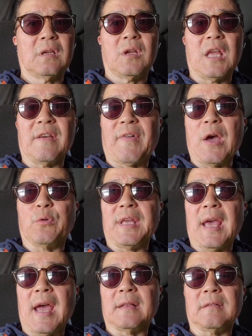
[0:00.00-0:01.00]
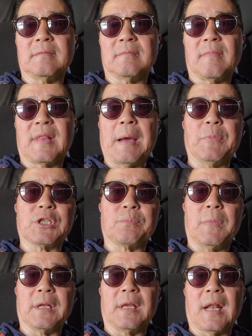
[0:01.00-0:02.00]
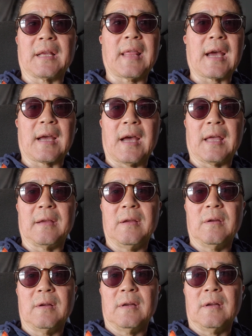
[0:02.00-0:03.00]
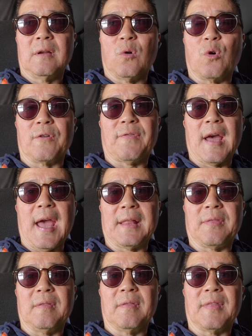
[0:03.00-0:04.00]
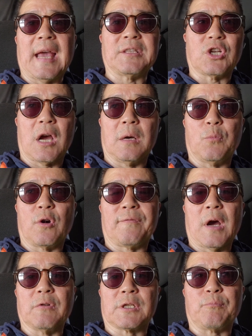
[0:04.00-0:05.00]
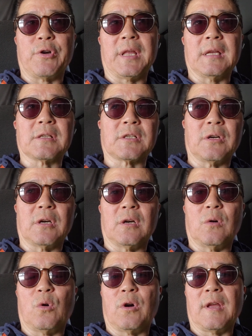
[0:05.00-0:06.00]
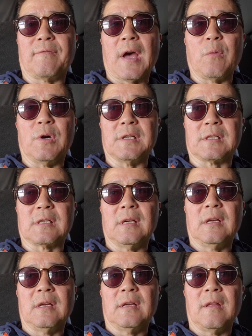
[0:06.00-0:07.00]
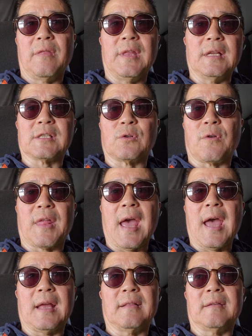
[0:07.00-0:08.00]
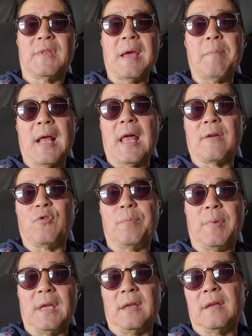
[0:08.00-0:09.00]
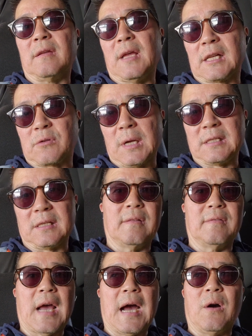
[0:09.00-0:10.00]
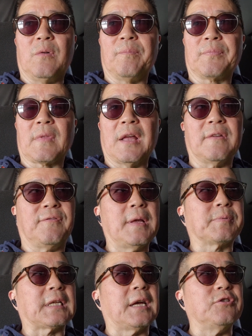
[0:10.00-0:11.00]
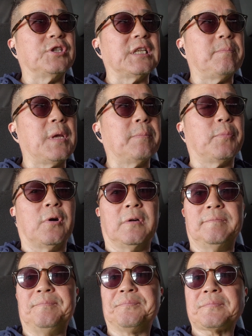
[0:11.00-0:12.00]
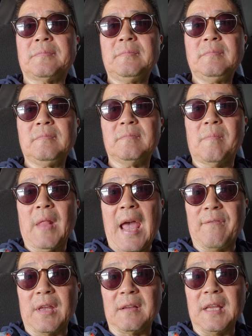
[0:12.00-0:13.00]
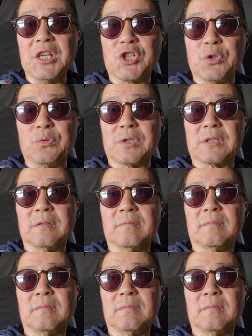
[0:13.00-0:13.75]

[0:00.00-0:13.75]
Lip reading: if I only had that much money like that guy, or if I had that job, or if I was pretty as her, or if I was this or that, then my life would be XYZ. Now, on the flip side, you see people having issues